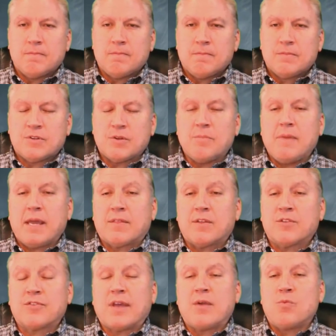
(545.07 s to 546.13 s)
to make
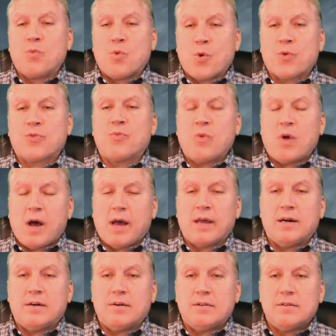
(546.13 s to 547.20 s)
this a
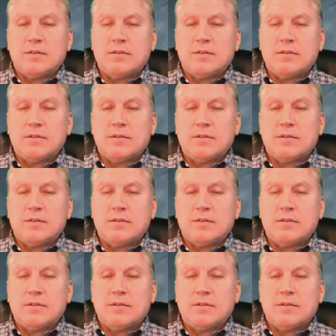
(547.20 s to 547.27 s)
worthwhile